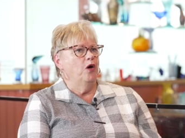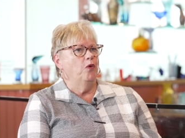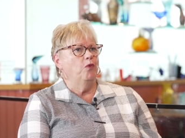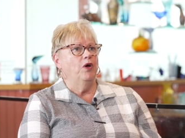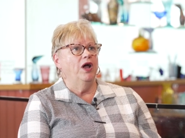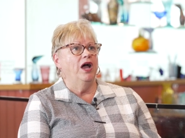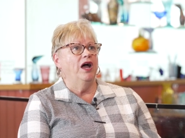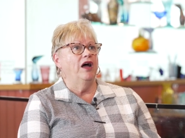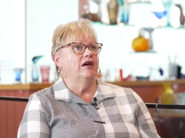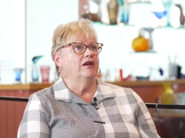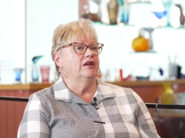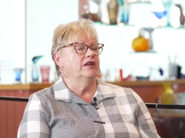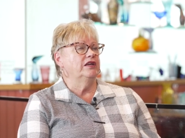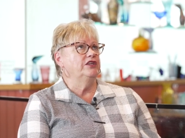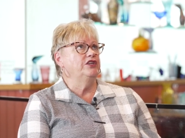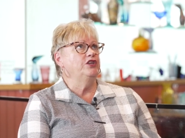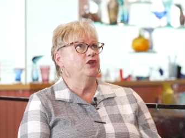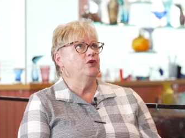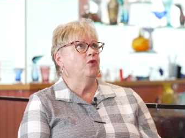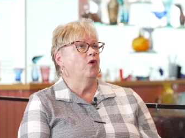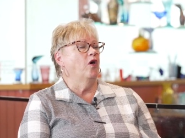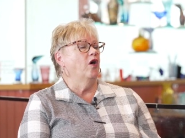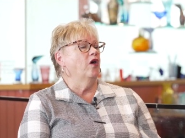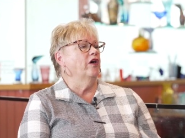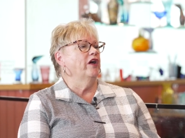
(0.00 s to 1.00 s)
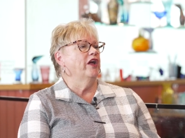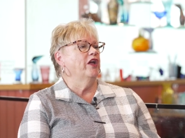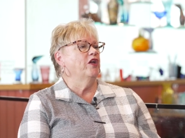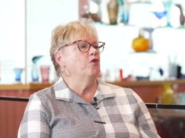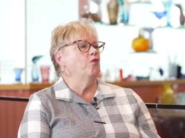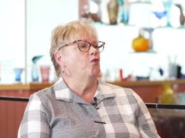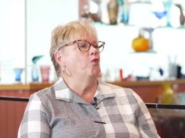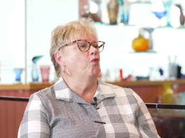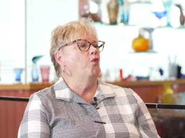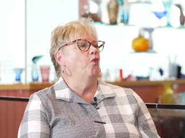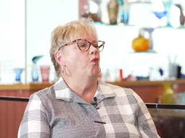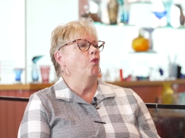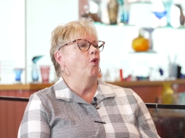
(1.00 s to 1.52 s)
Well, you are a
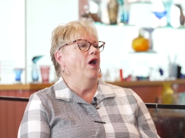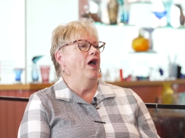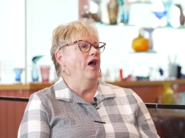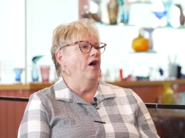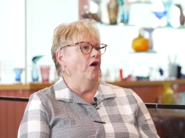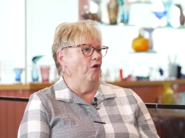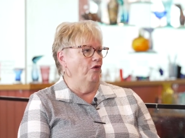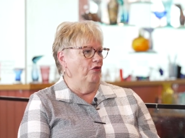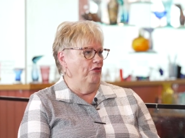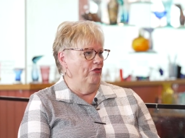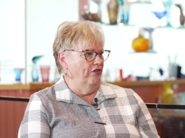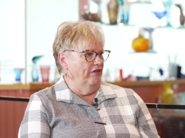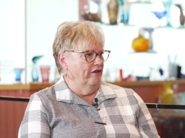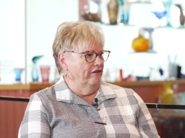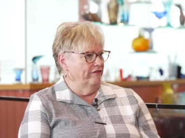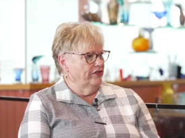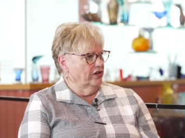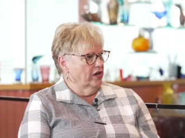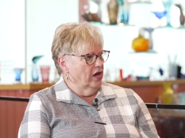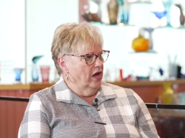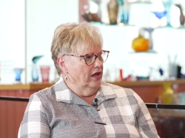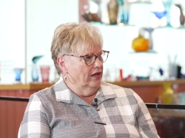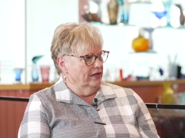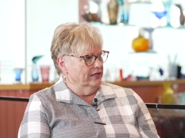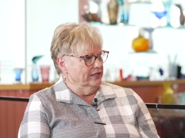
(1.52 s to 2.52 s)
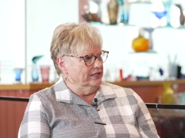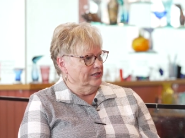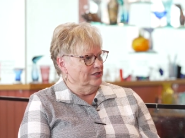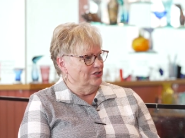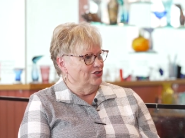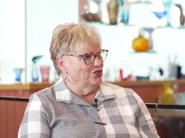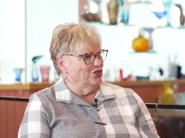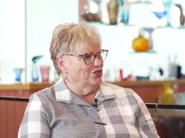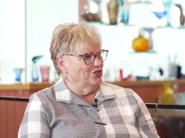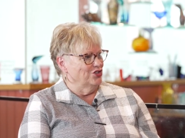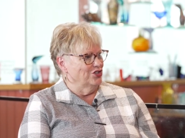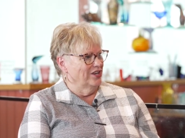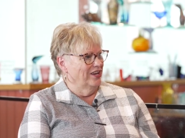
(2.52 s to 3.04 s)
wealth of
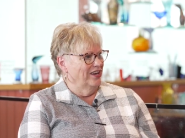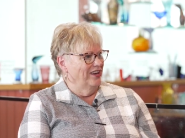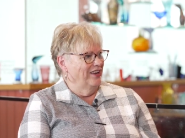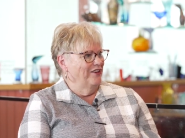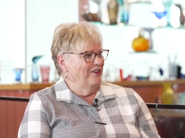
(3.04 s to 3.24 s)
knowledge